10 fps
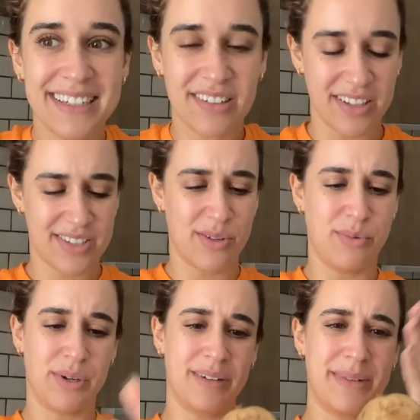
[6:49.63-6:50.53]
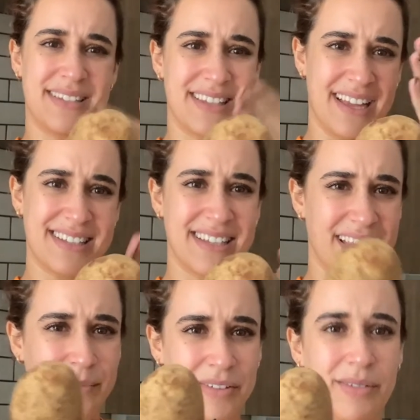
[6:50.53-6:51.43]
also, we're gonna be slicing
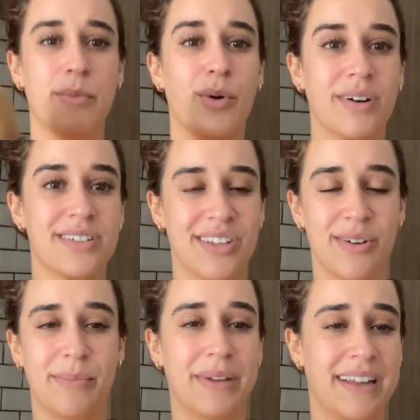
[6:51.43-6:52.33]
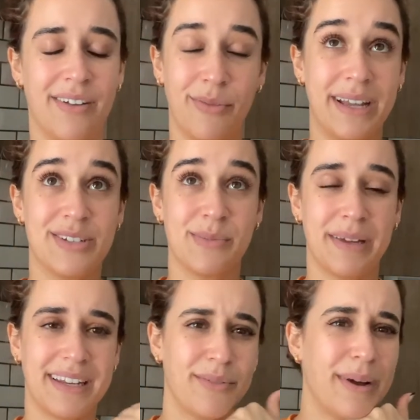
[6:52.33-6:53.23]
them even more, so I'm gonna have way too
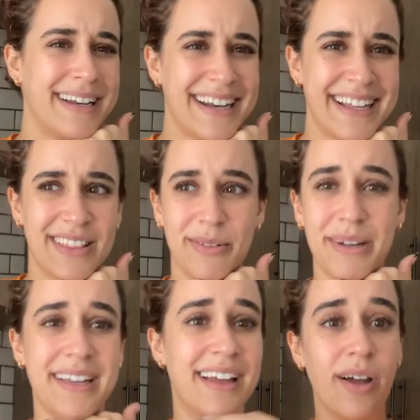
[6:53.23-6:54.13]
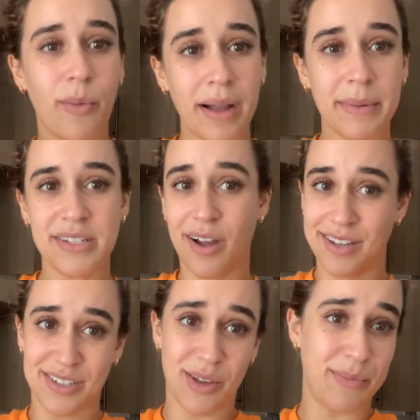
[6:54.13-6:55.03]
many. Why did I get three? Why am I
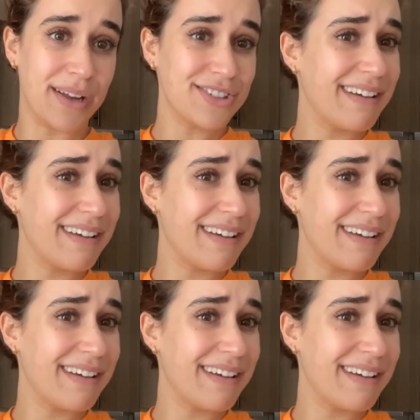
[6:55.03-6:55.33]
talking so much?